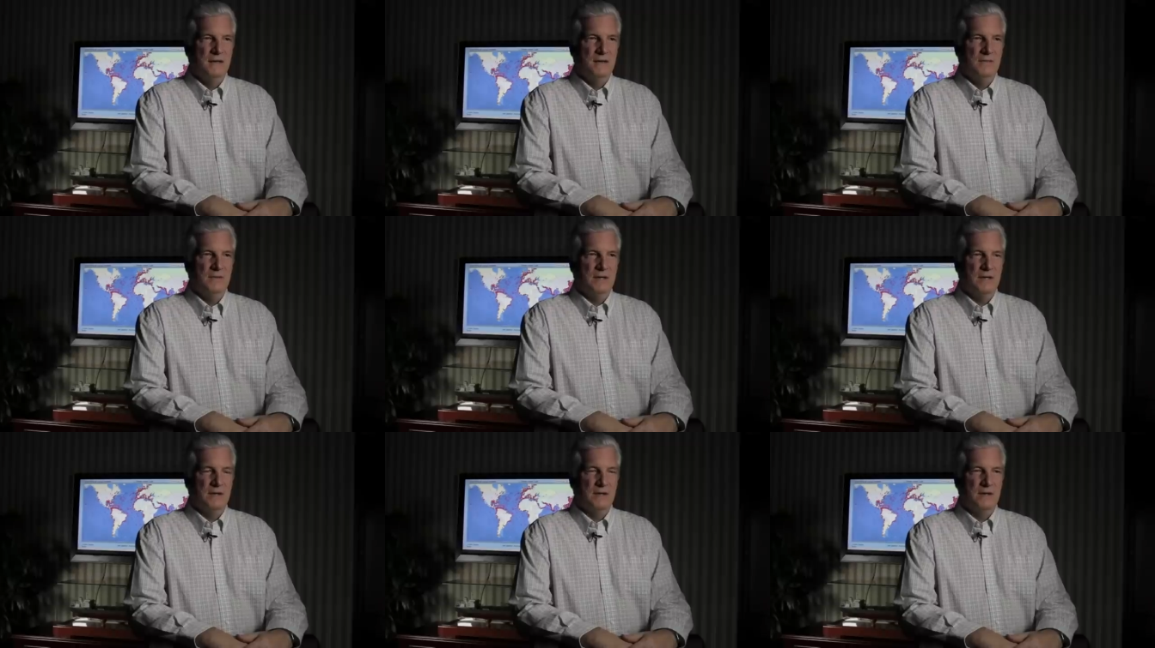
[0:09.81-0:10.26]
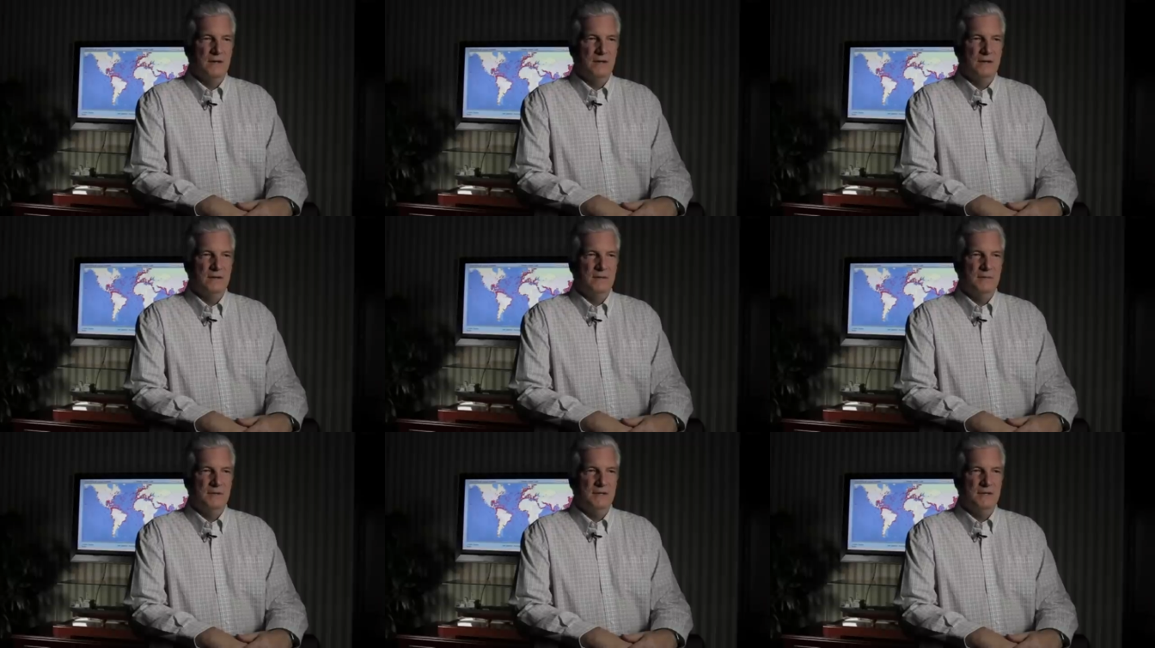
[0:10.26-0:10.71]
where
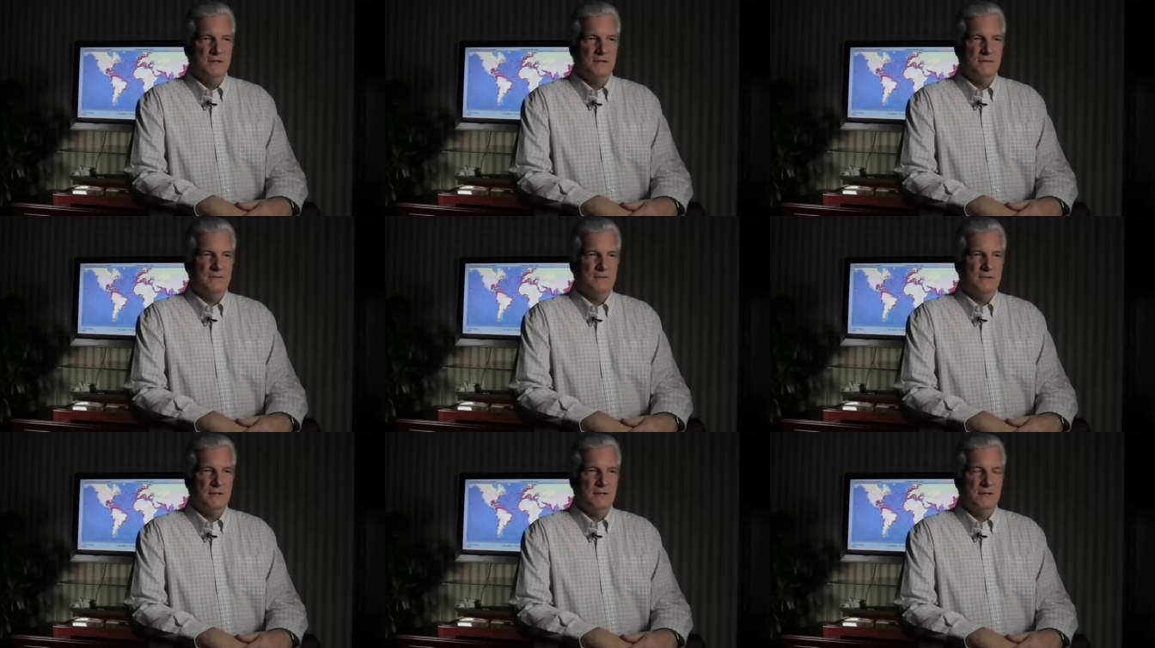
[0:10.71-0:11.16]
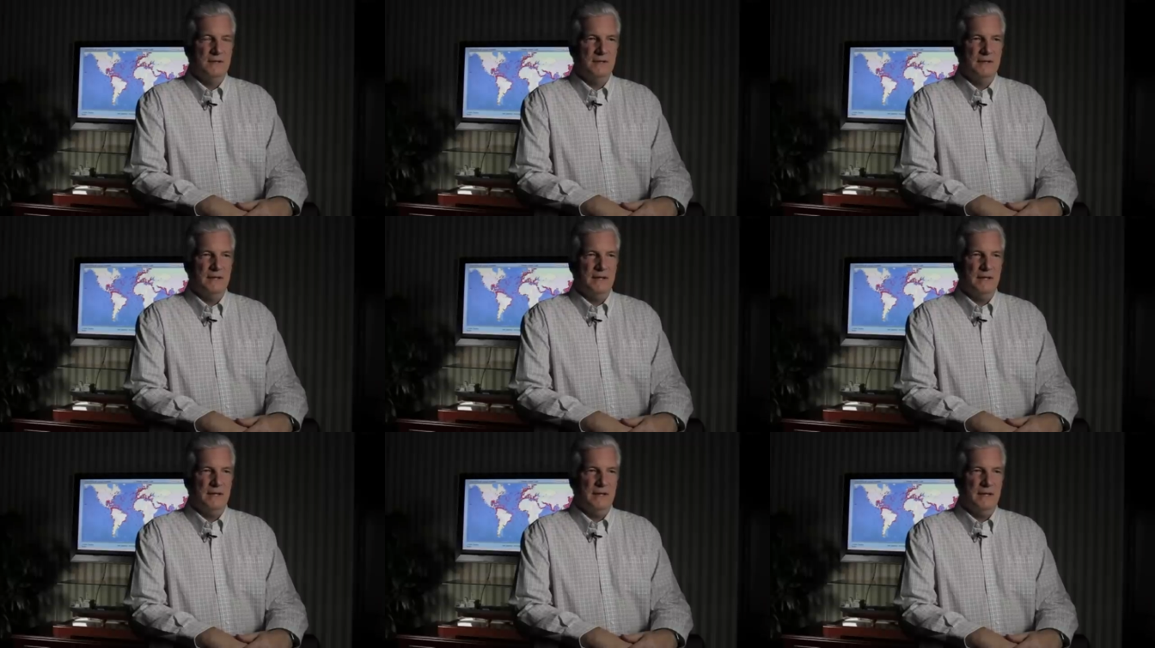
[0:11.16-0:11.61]
Globe is one of
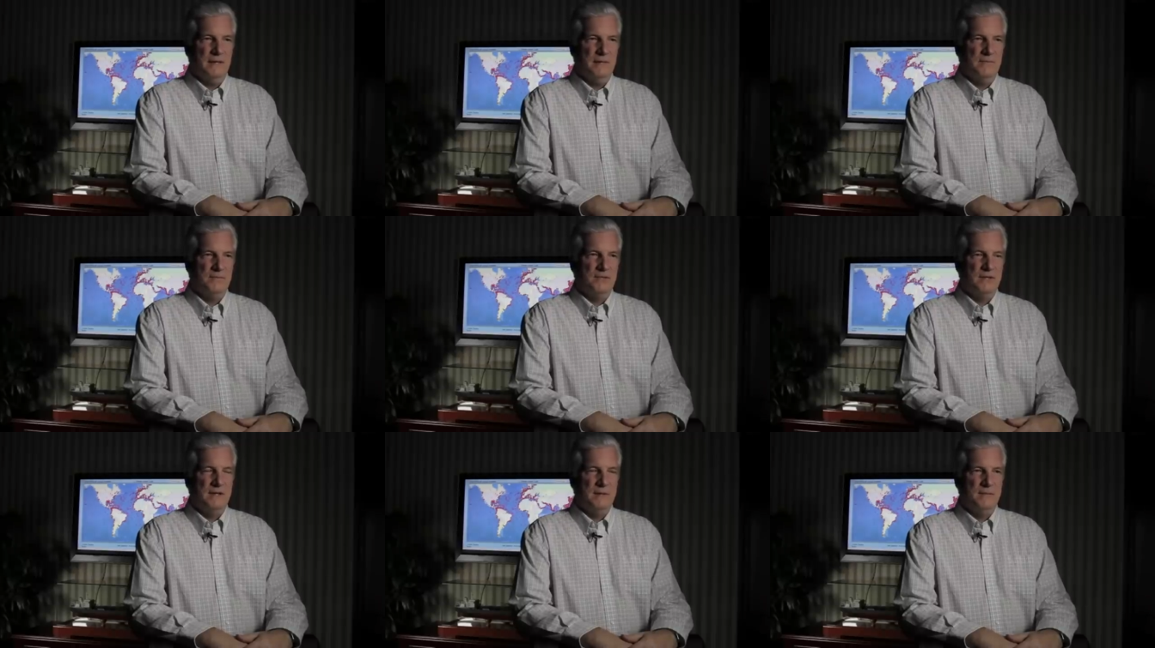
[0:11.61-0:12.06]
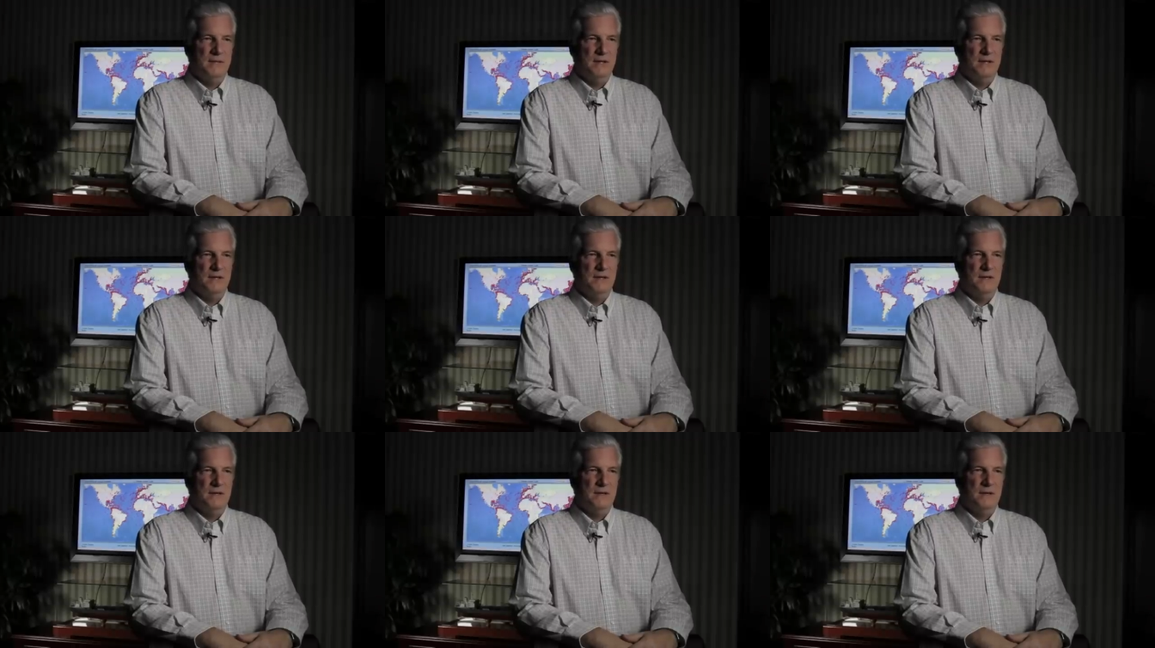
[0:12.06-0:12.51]
the
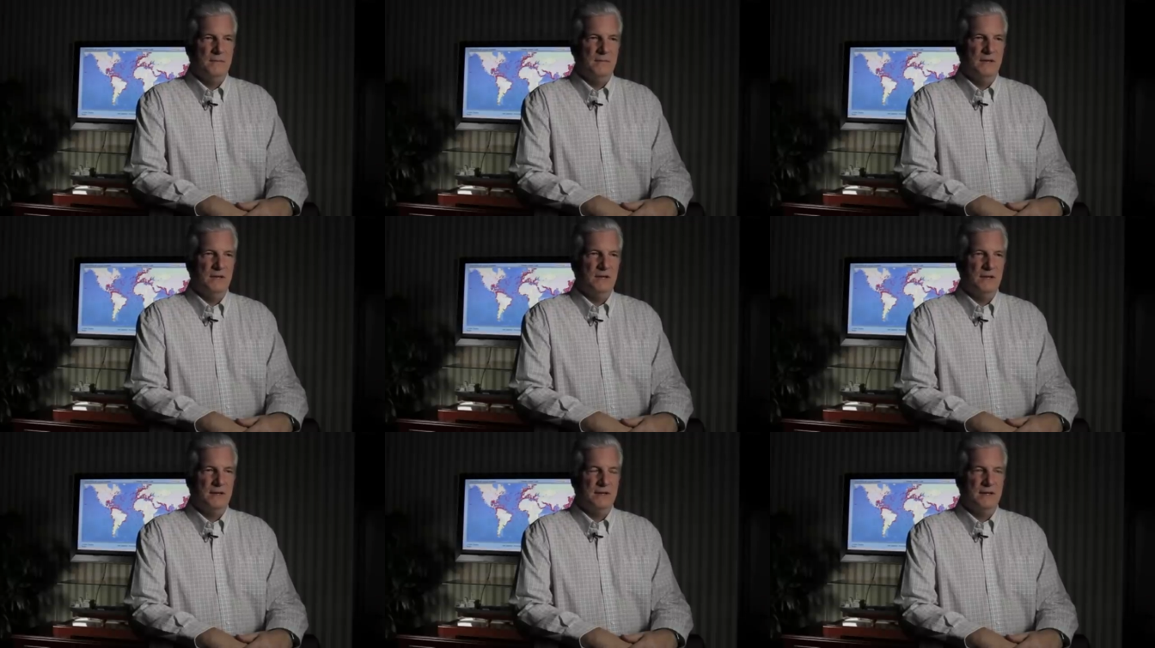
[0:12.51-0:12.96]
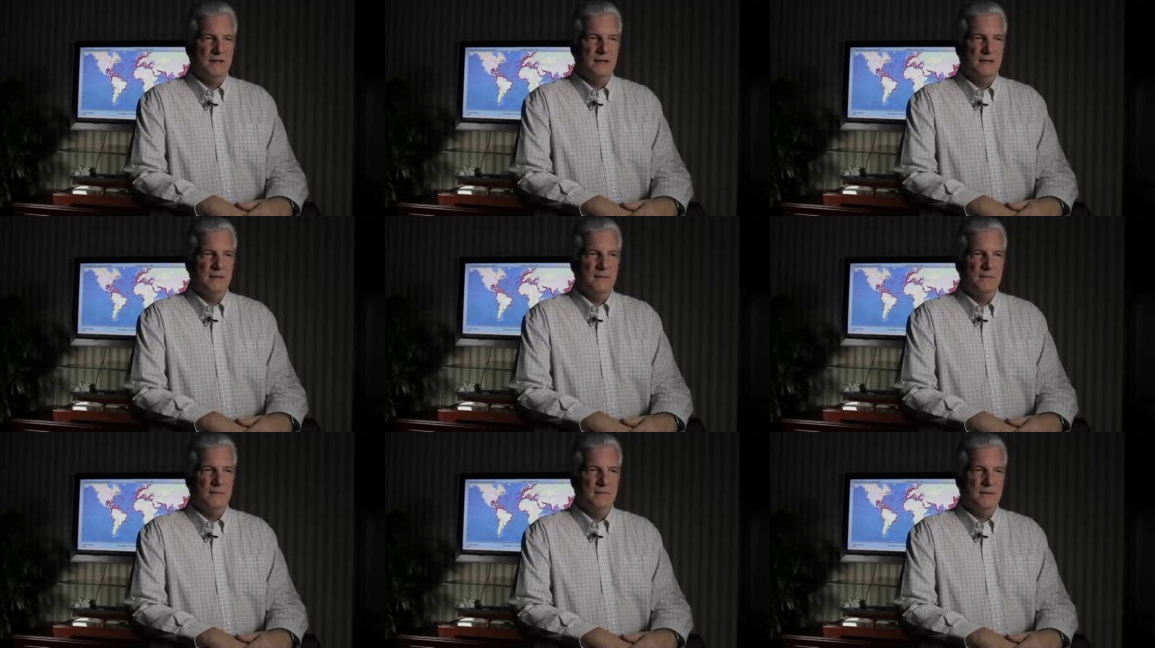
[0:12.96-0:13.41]
premier
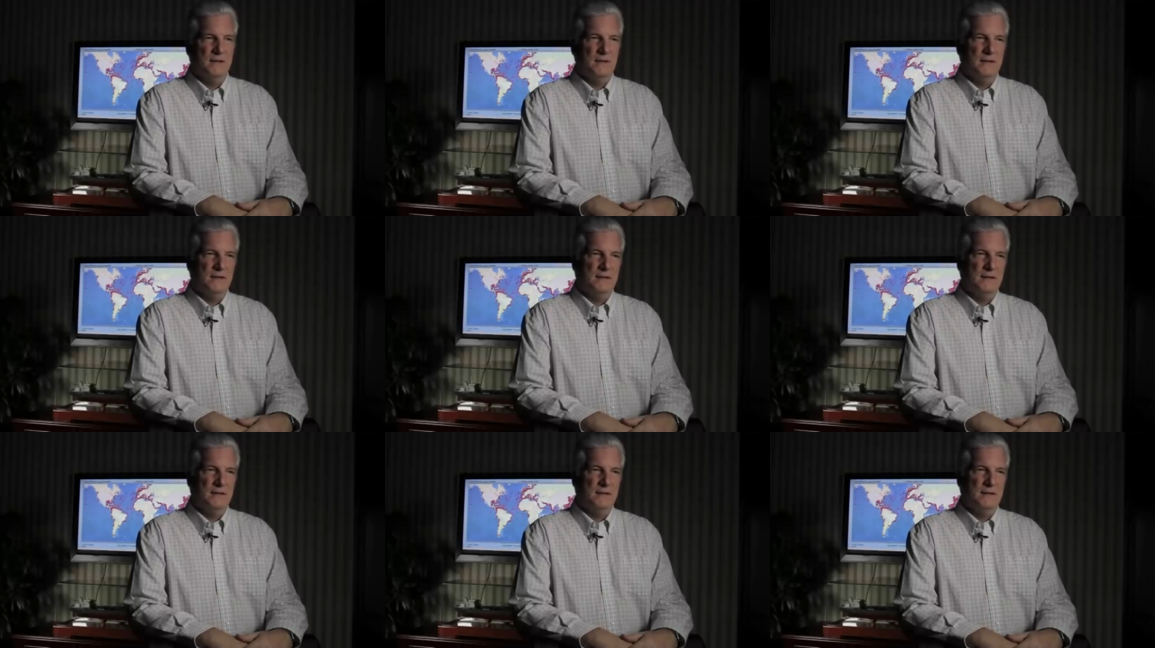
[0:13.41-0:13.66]
maritime